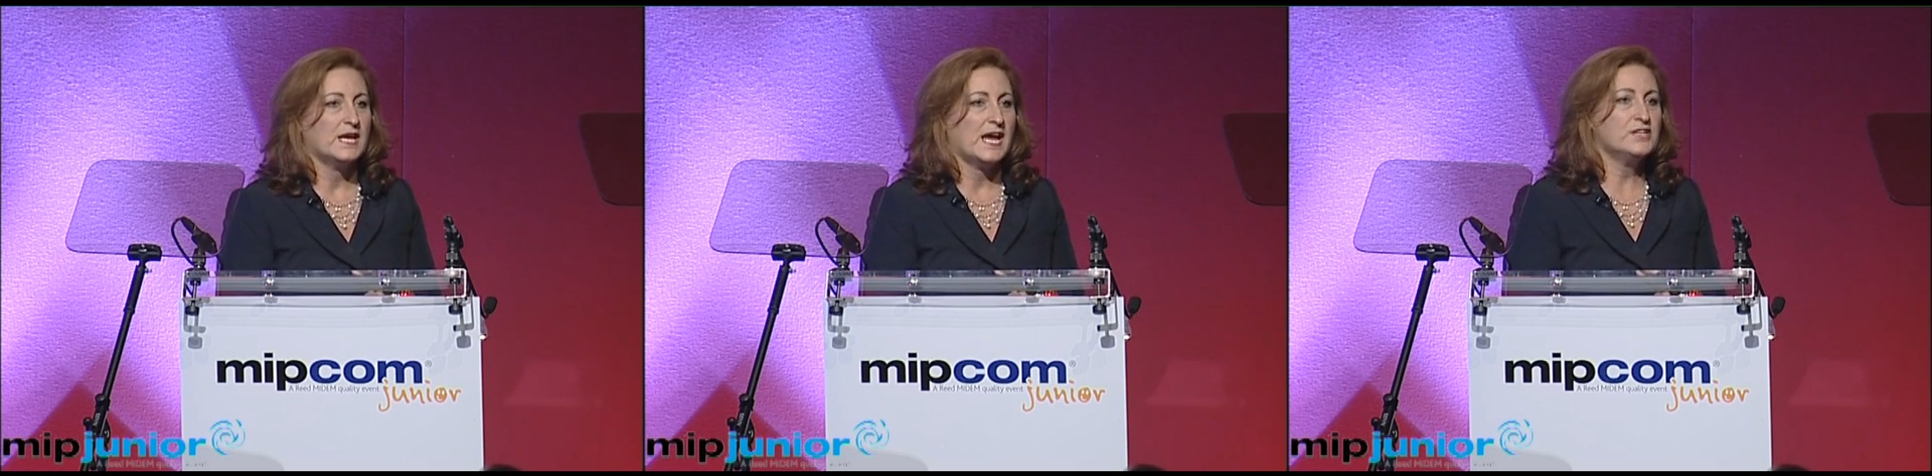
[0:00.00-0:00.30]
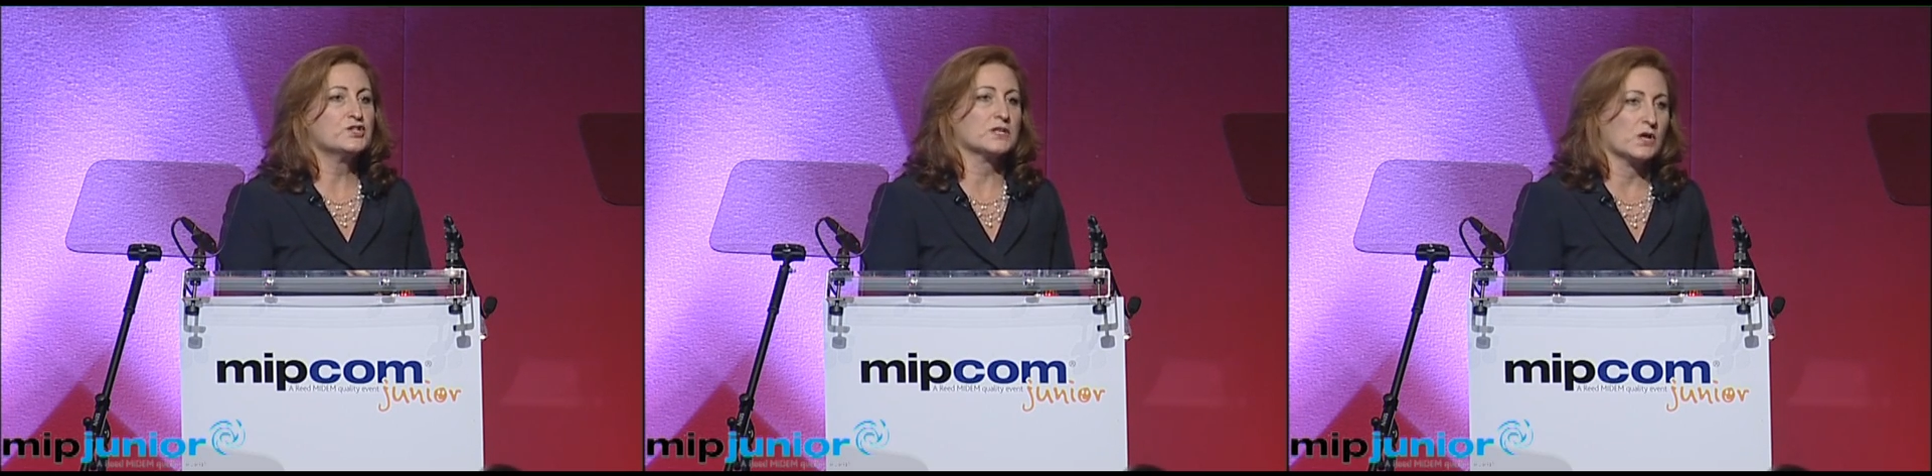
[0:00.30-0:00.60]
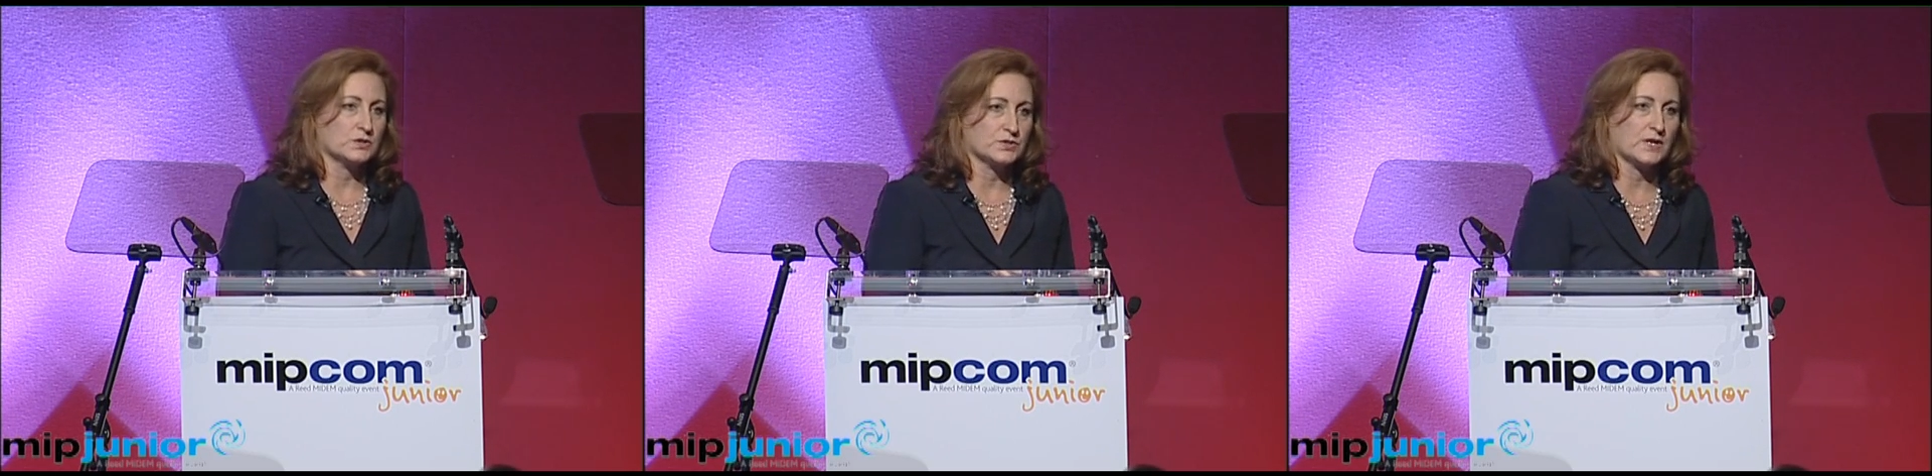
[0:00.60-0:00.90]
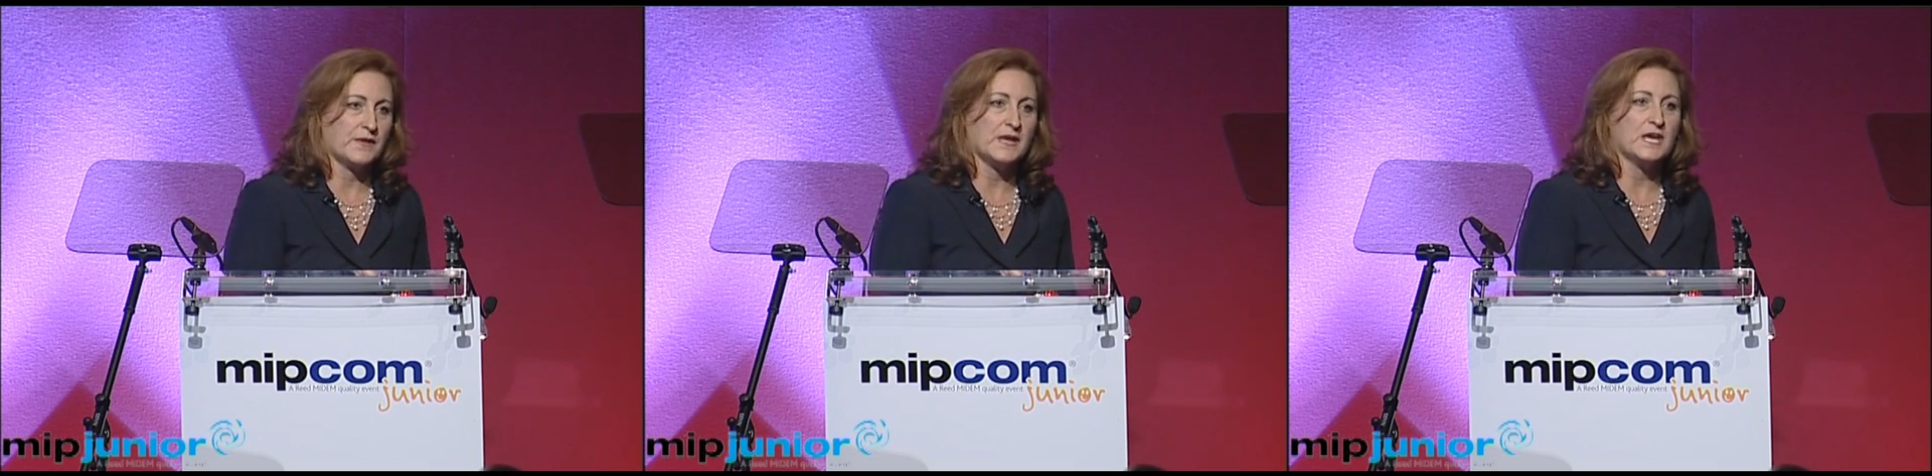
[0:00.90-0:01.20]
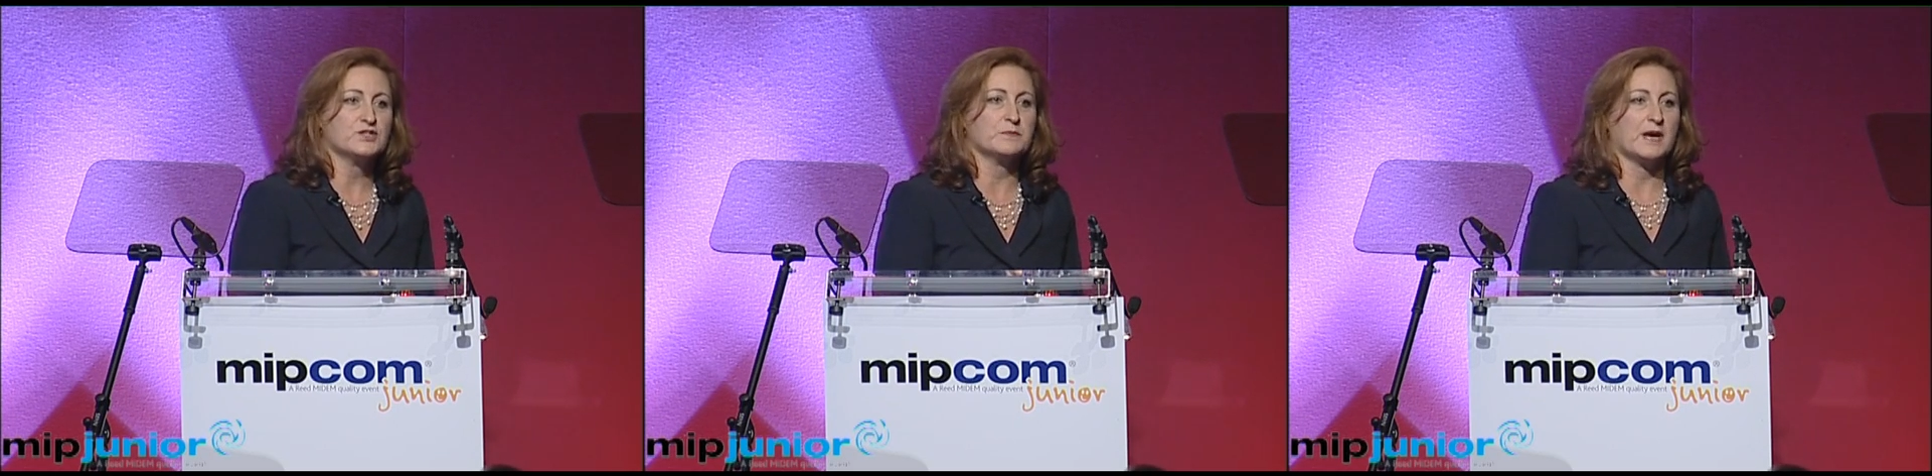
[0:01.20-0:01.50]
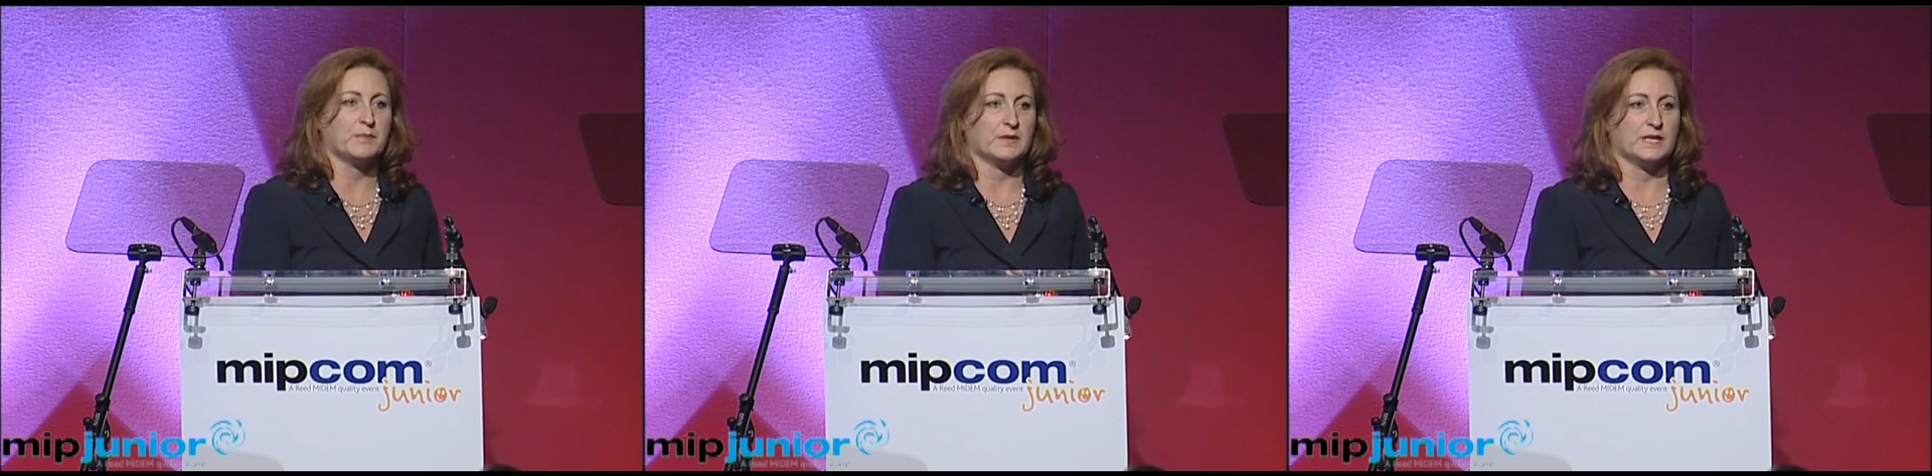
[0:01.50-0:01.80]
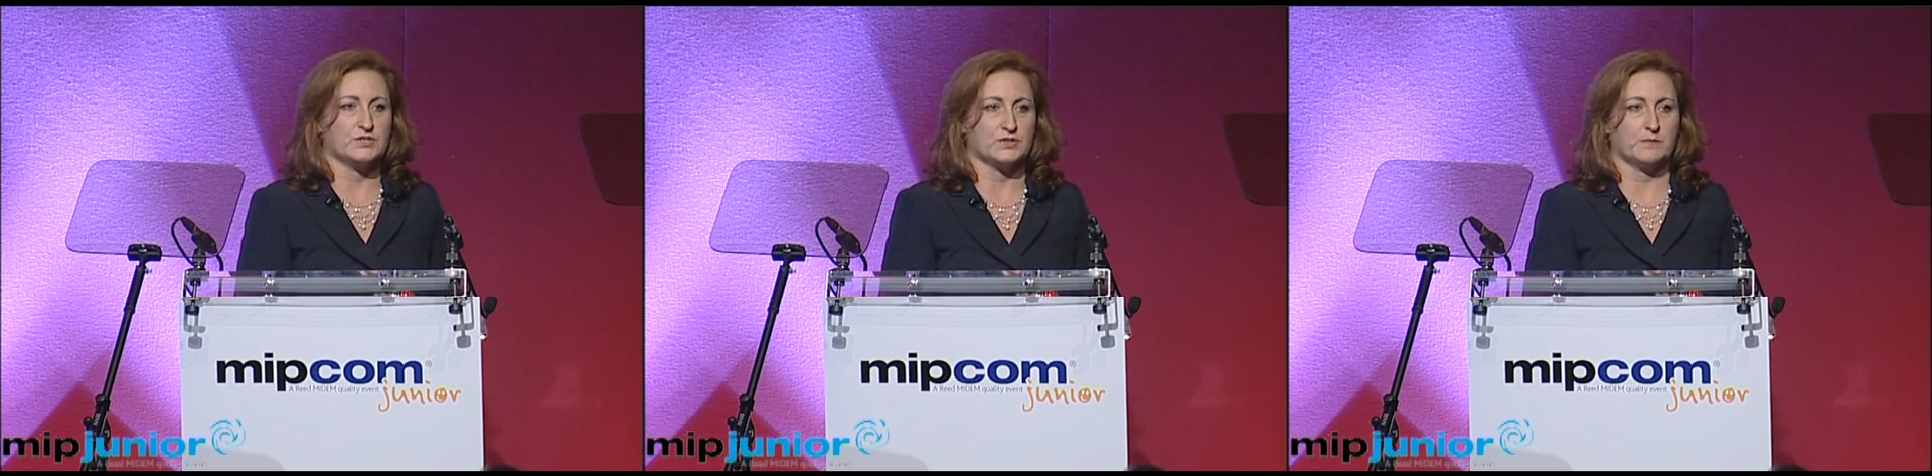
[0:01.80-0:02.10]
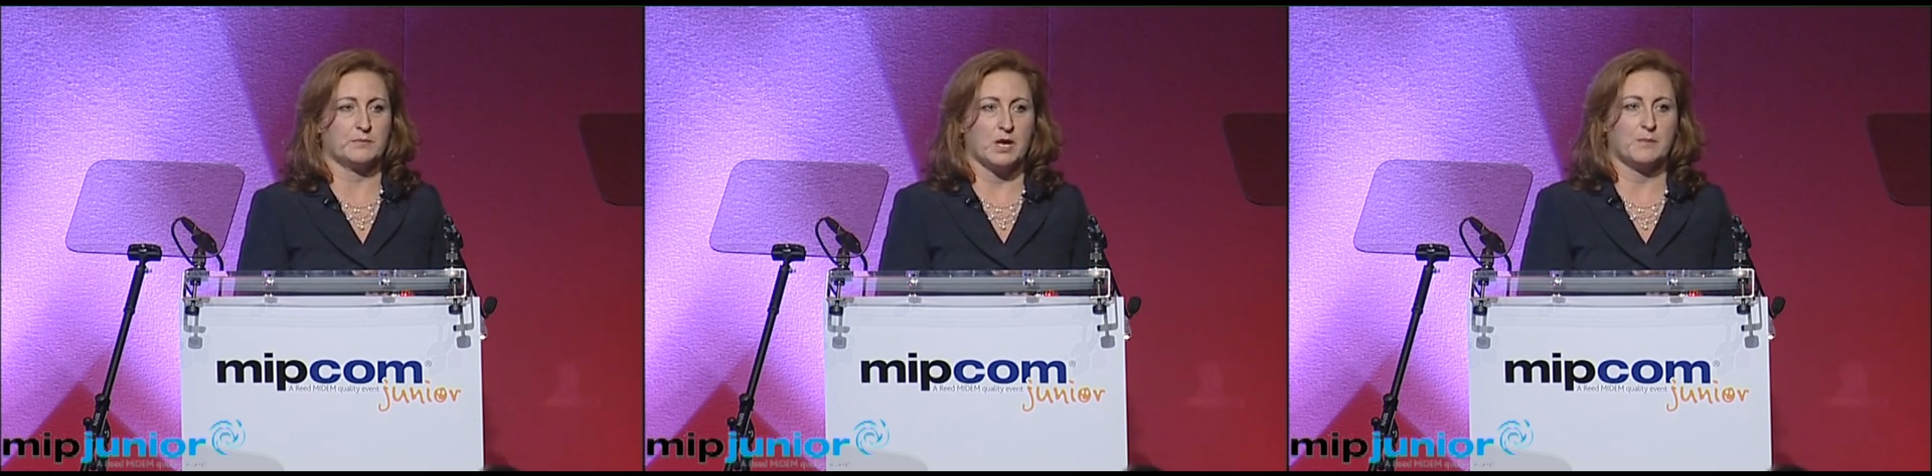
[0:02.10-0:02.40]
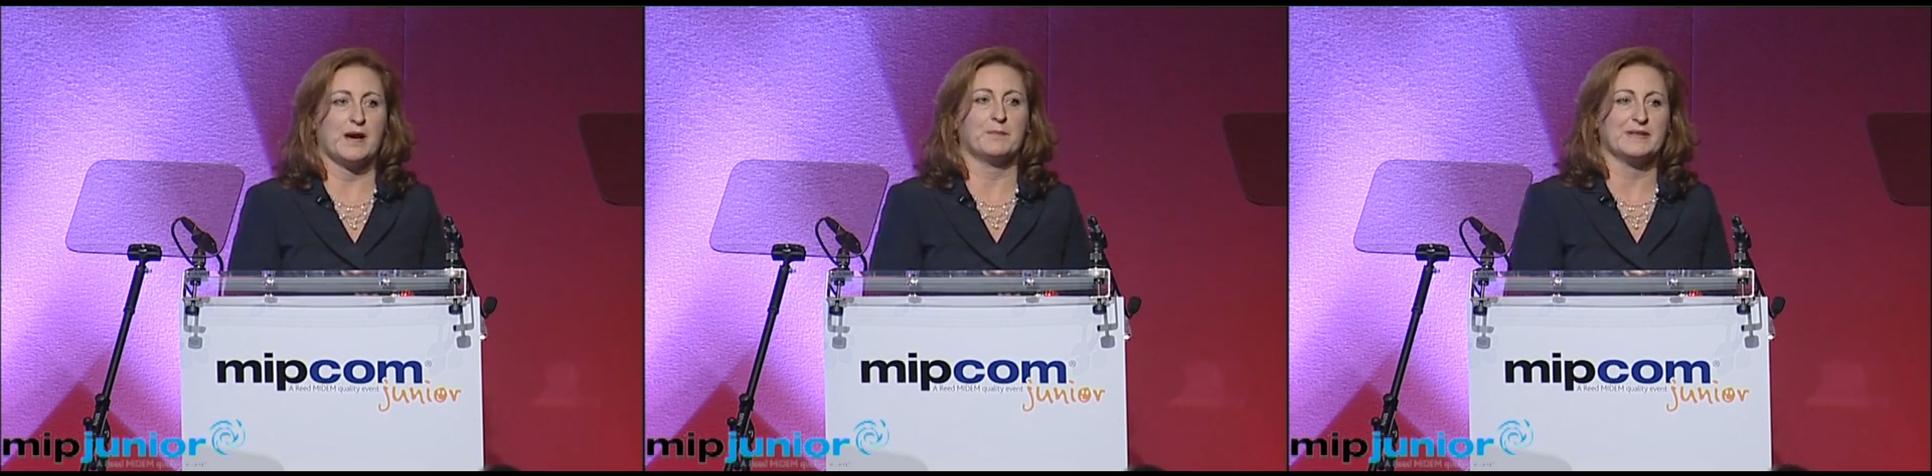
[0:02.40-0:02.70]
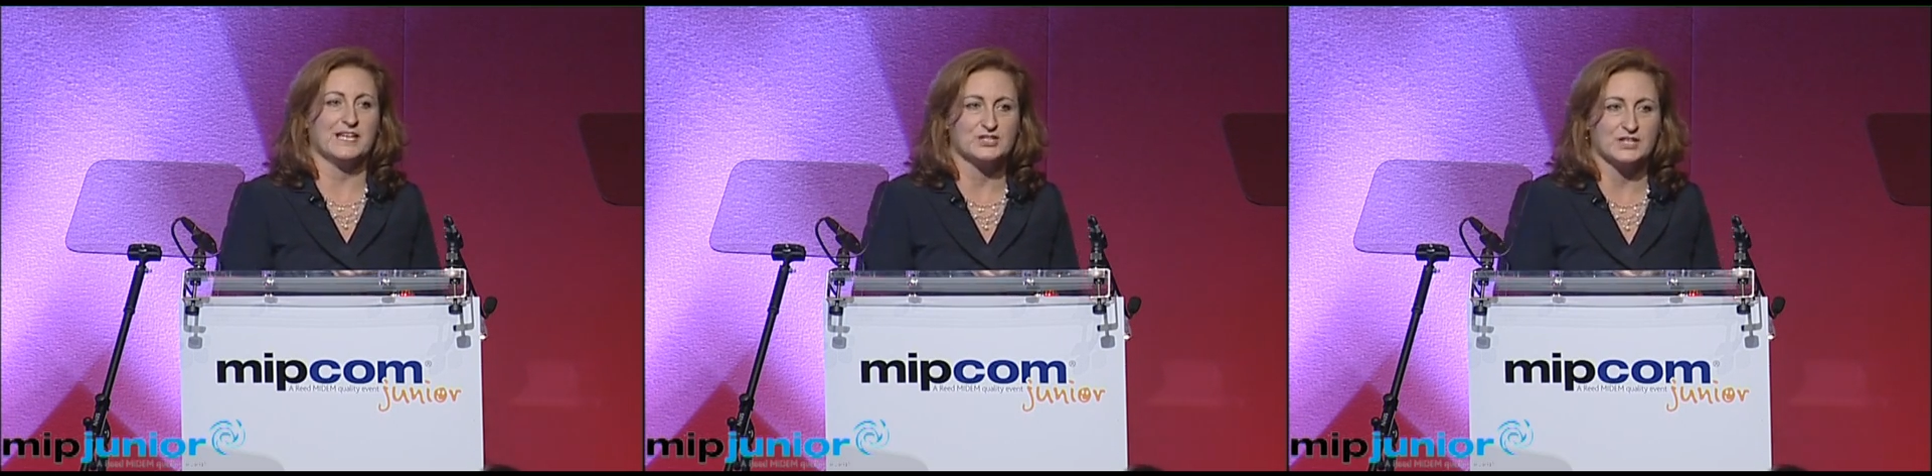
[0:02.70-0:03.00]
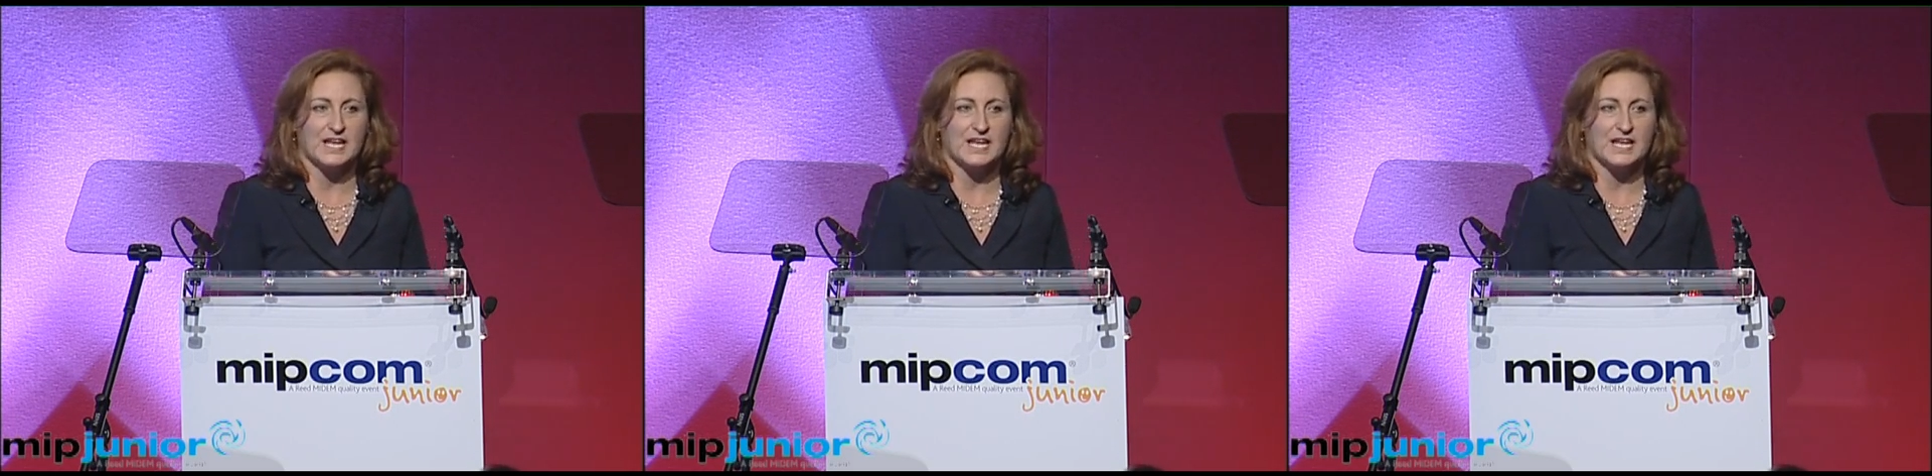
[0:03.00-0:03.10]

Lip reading: Asian culture and the Asian population